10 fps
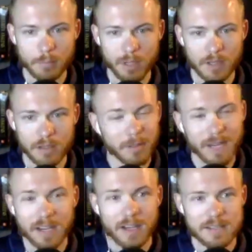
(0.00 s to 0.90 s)
but you
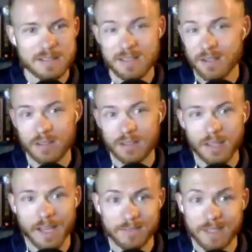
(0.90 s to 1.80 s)
might not
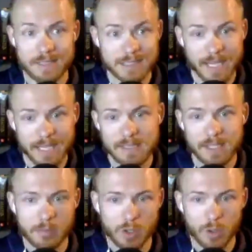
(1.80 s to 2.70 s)
necessarily have the exact
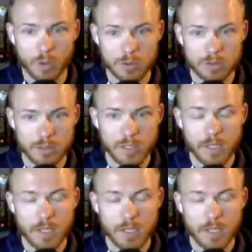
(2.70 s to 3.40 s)
same goals,